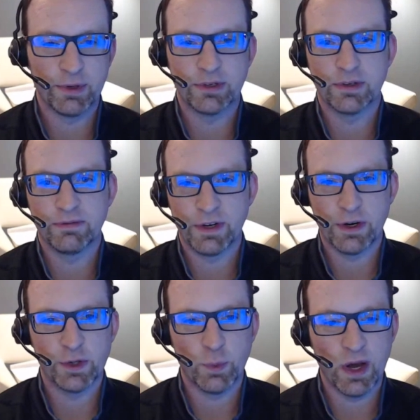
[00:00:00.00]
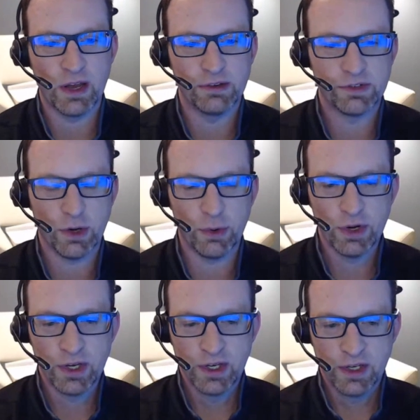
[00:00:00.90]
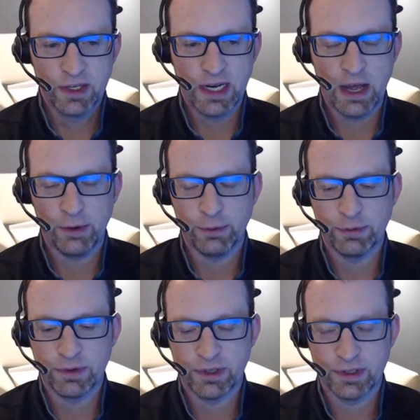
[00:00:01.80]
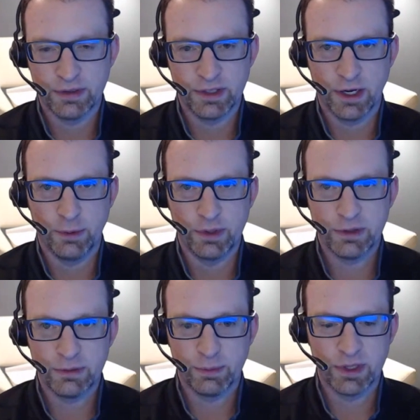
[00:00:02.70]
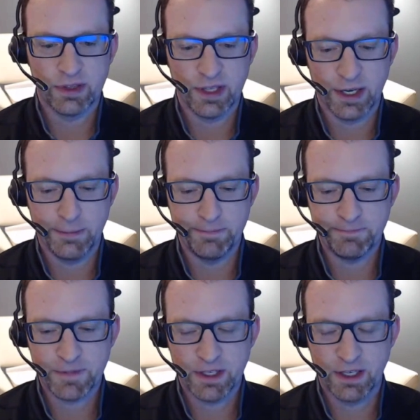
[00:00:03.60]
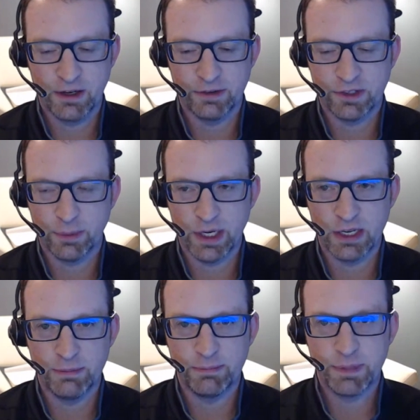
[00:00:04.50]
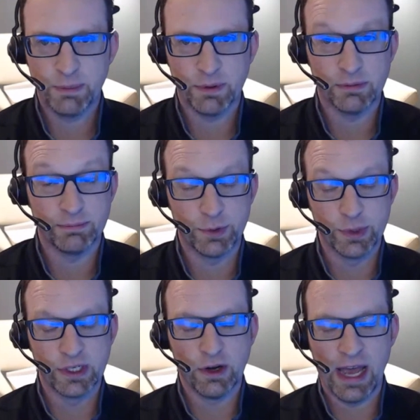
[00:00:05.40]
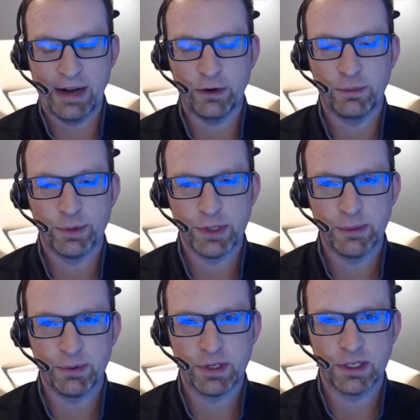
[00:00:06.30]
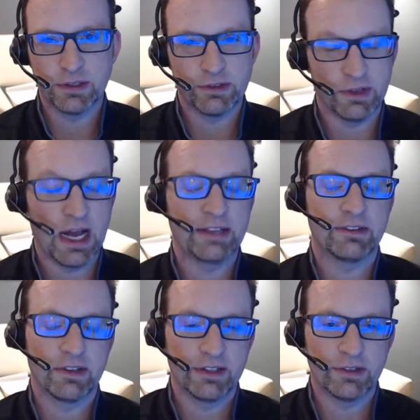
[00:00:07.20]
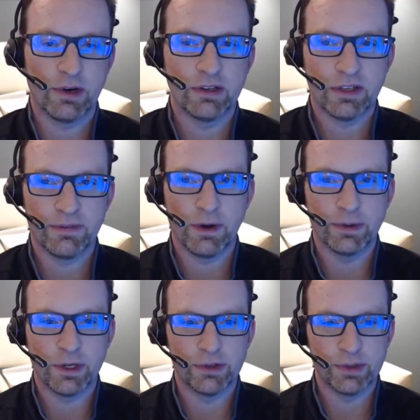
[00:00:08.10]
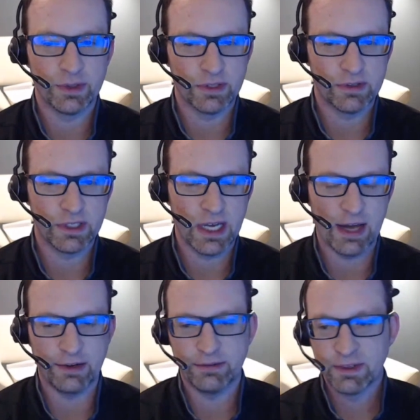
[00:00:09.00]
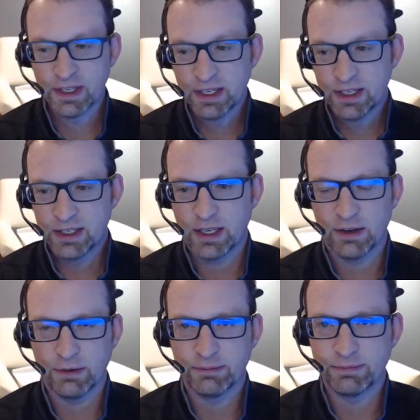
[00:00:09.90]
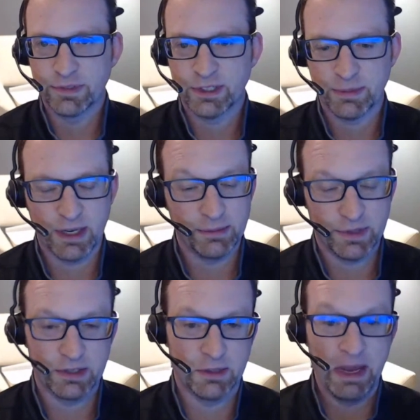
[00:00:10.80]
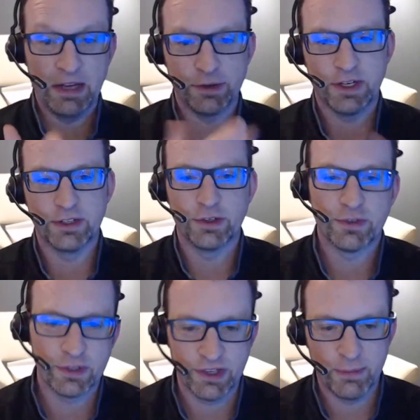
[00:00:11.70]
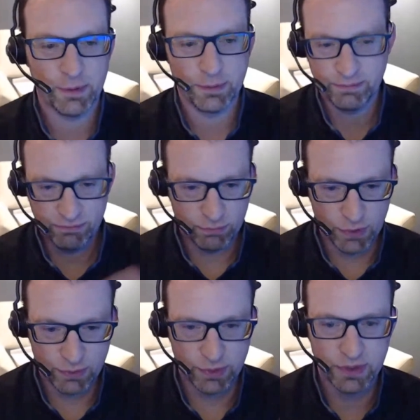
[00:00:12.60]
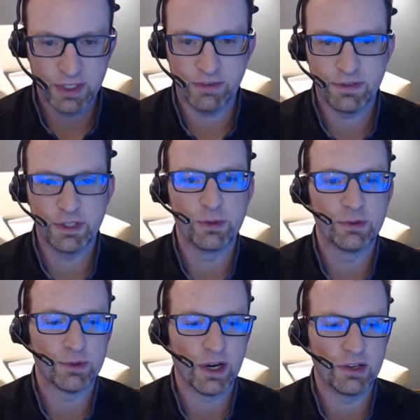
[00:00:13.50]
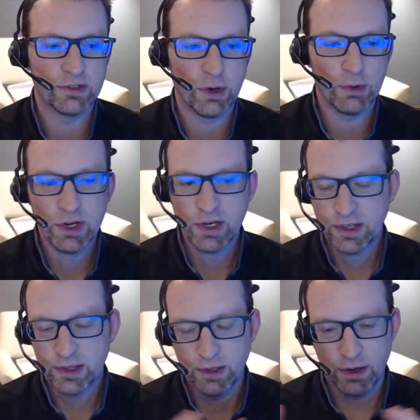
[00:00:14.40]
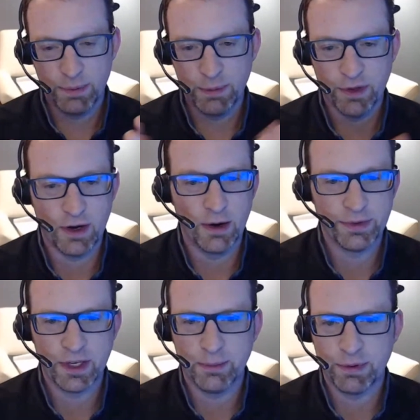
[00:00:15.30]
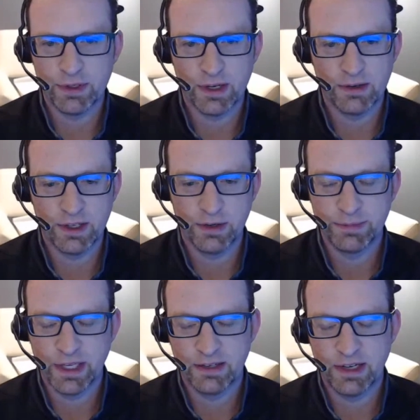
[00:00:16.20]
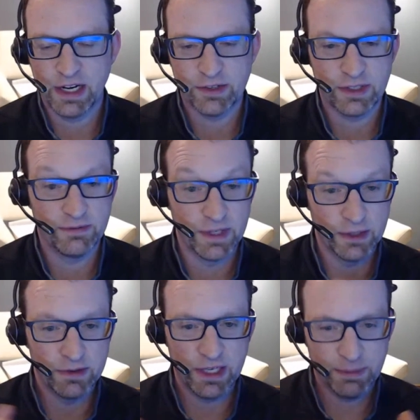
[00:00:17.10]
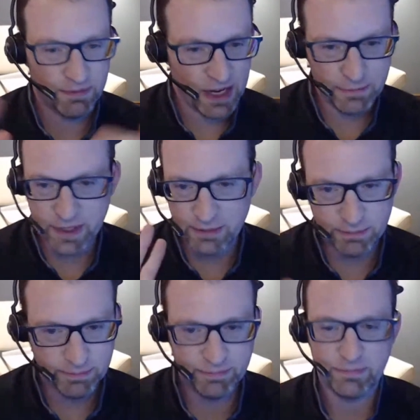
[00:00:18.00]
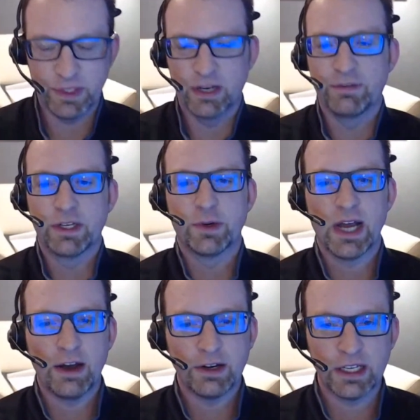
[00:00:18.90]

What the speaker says: printer in various ways. So now with so many people doing at home 3D printing, there's lots and lots of great stuff out there. So you can see how to, sometimes like the manual on yours, for example, was really tough to use, right? So there are people that are out there that printed, that actually videotaped 5-minute, video on how to